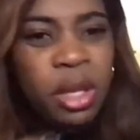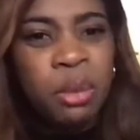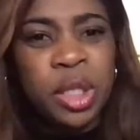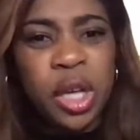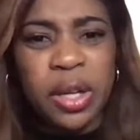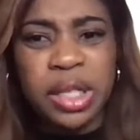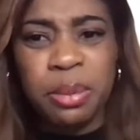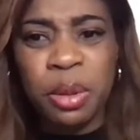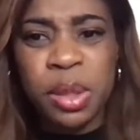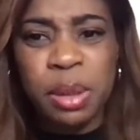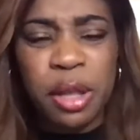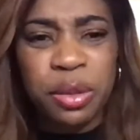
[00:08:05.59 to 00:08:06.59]
Sorry, something
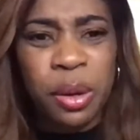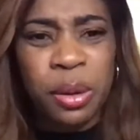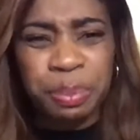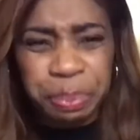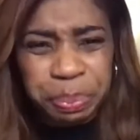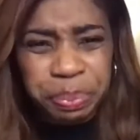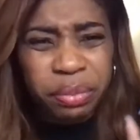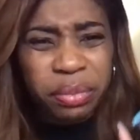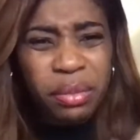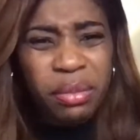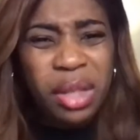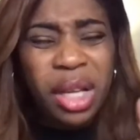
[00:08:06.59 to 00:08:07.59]
was in my throat.
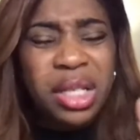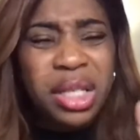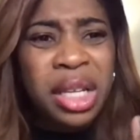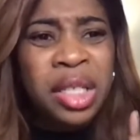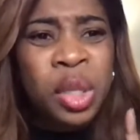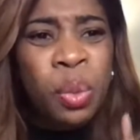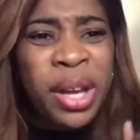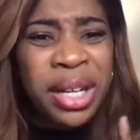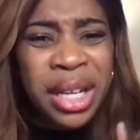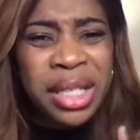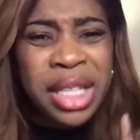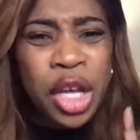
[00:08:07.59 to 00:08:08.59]
Stick to what it
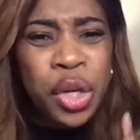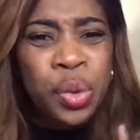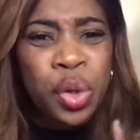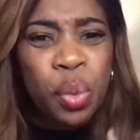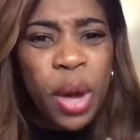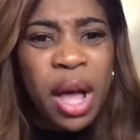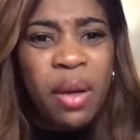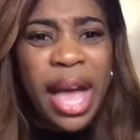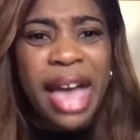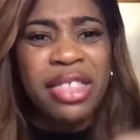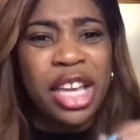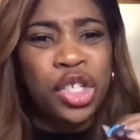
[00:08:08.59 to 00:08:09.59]
is that you do well
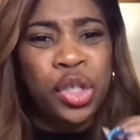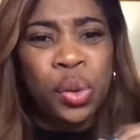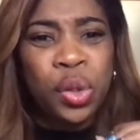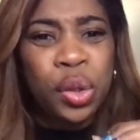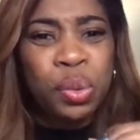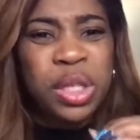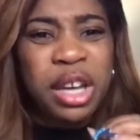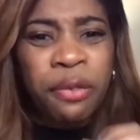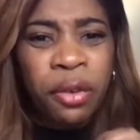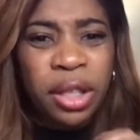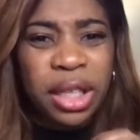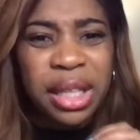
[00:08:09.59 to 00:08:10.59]
and that you do
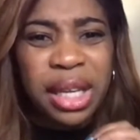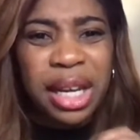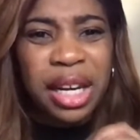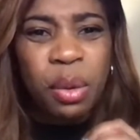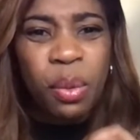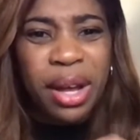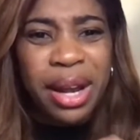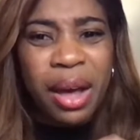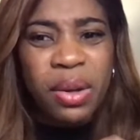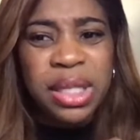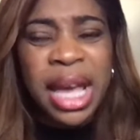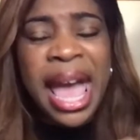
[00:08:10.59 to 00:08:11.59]
differently than anyone
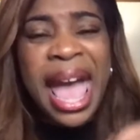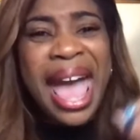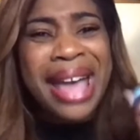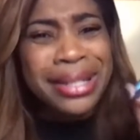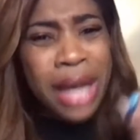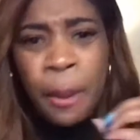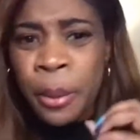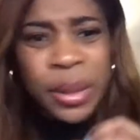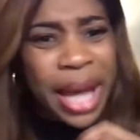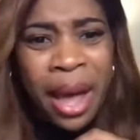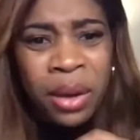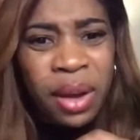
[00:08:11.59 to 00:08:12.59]
else, and double
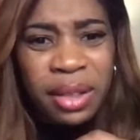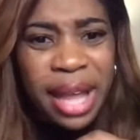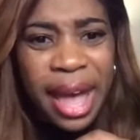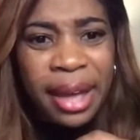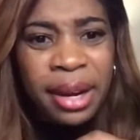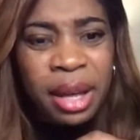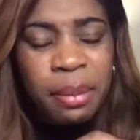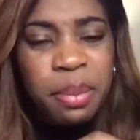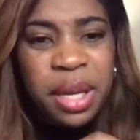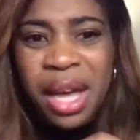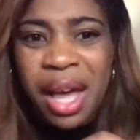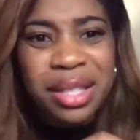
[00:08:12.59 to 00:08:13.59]
down on that
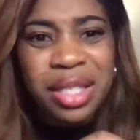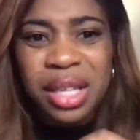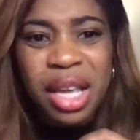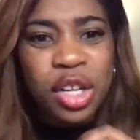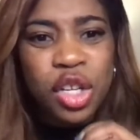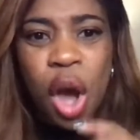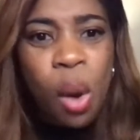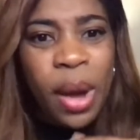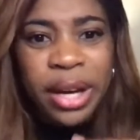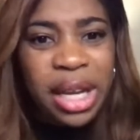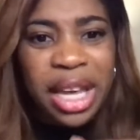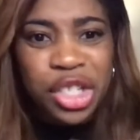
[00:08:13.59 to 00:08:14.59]
because no
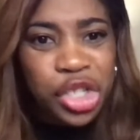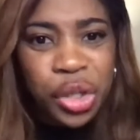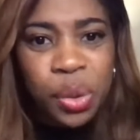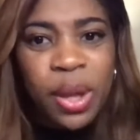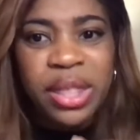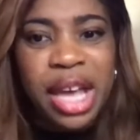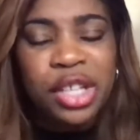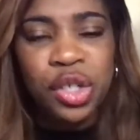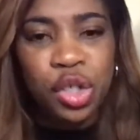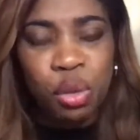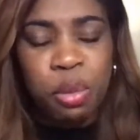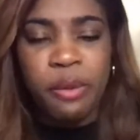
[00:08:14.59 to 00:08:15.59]
one is you, and that's your
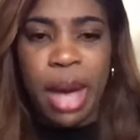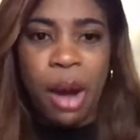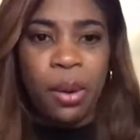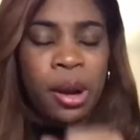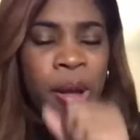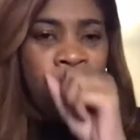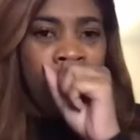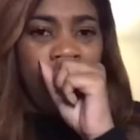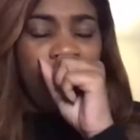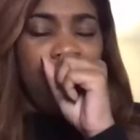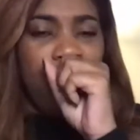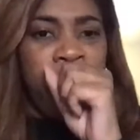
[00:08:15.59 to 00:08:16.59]
superpower.
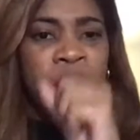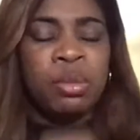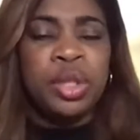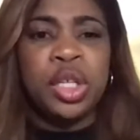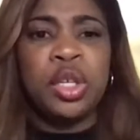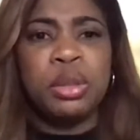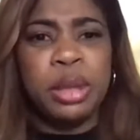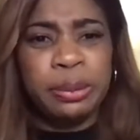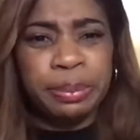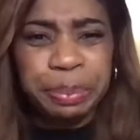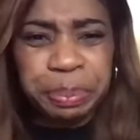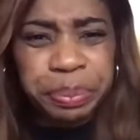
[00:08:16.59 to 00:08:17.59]
Excuse
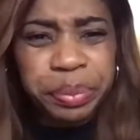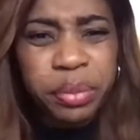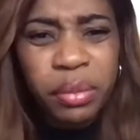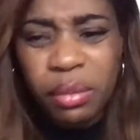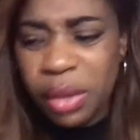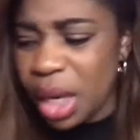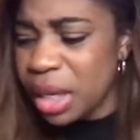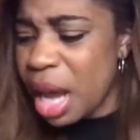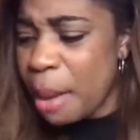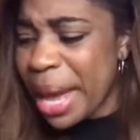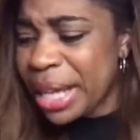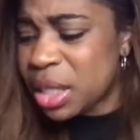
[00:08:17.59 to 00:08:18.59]
me.
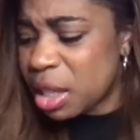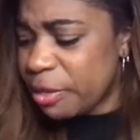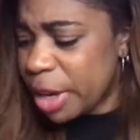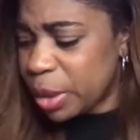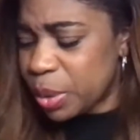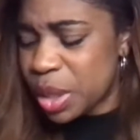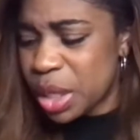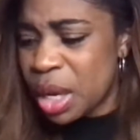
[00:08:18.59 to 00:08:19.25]
Now back to the funnels.